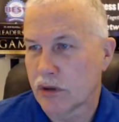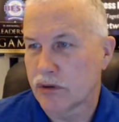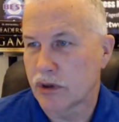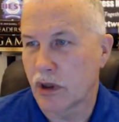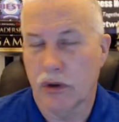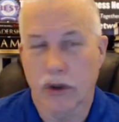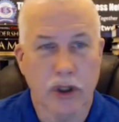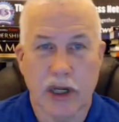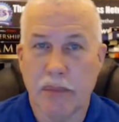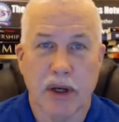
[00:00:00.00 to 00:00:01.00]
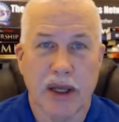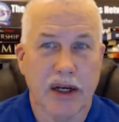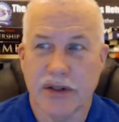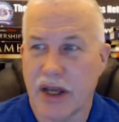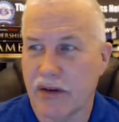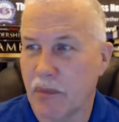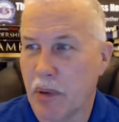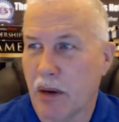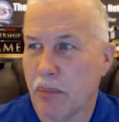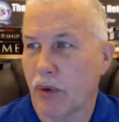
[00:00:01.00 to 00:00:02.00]
So you could even play it inside of a
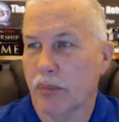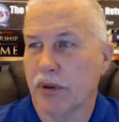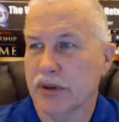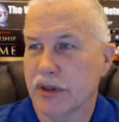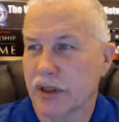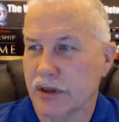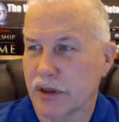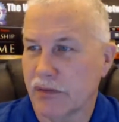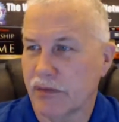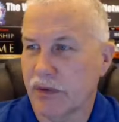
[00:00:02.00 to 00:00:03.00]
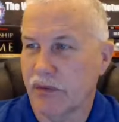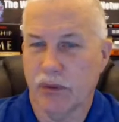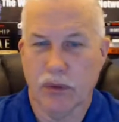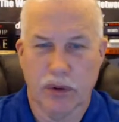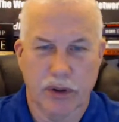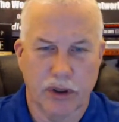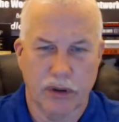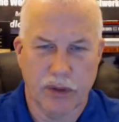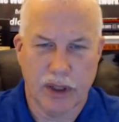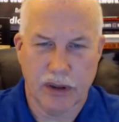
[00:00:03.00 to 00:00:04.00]
PowerPoint presentation if you wanted to
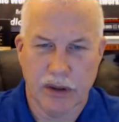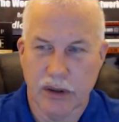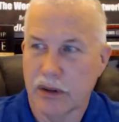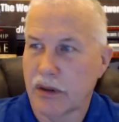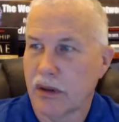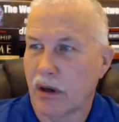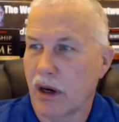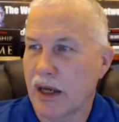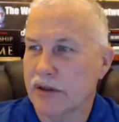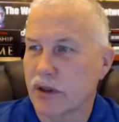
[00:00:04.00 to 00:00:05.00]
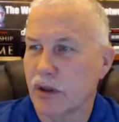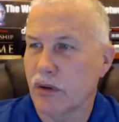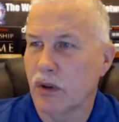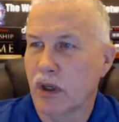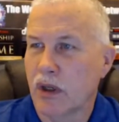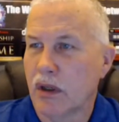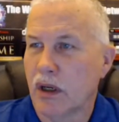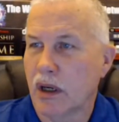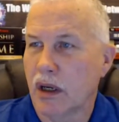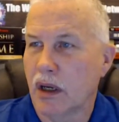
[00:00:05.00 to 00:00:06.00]
do that. All right, so
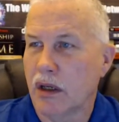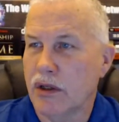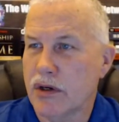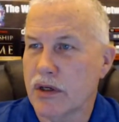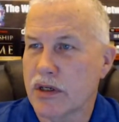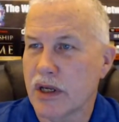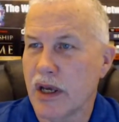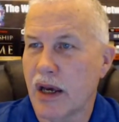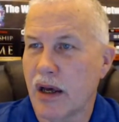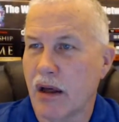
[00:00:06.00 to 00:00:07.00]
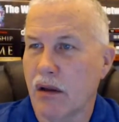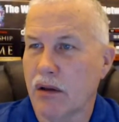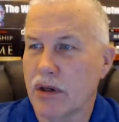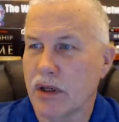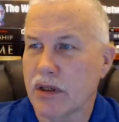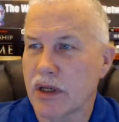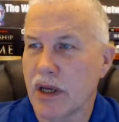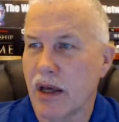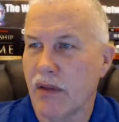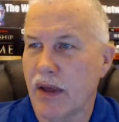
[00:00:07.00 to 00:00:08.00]
you can see how
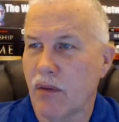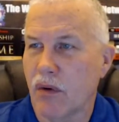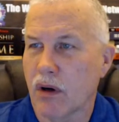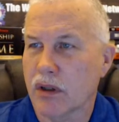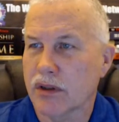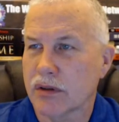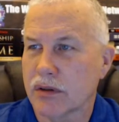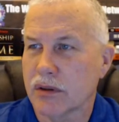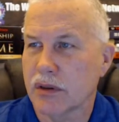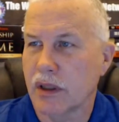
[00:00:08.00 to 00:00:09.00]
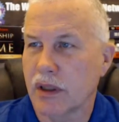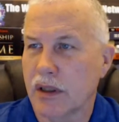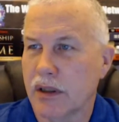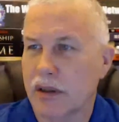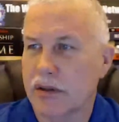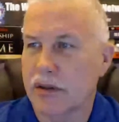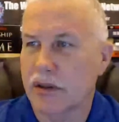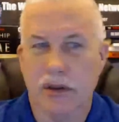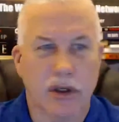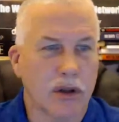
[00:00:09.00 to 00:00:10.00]
that works. It's
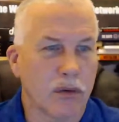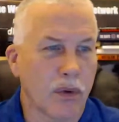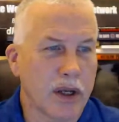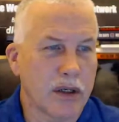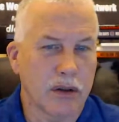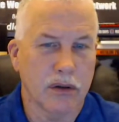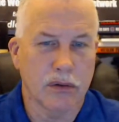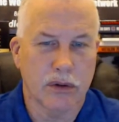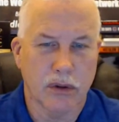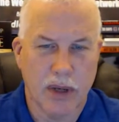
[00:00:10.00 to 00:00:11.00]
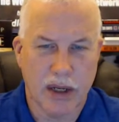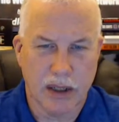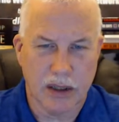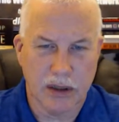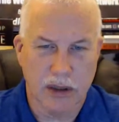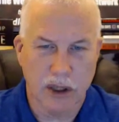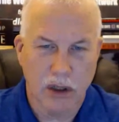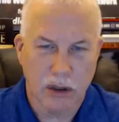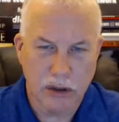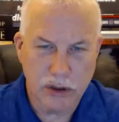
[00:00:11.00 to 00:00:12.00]
just another way to make kind of.
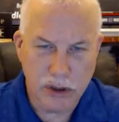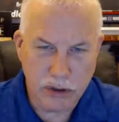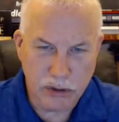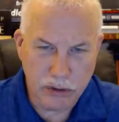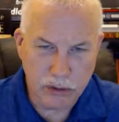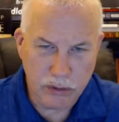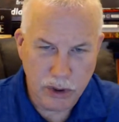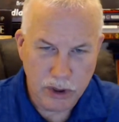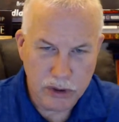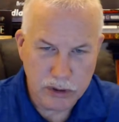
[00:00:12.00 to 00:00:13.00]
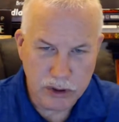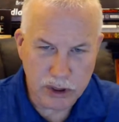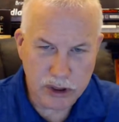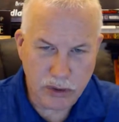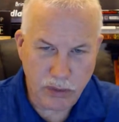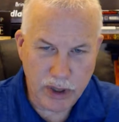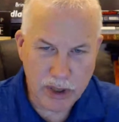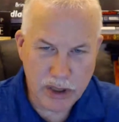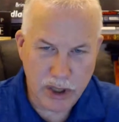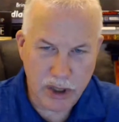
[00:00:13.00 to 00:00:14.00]
Could you just screen
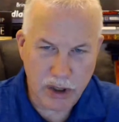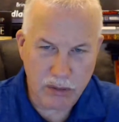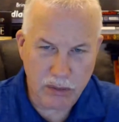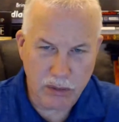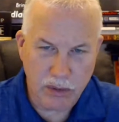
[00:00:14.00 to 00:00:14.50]
share,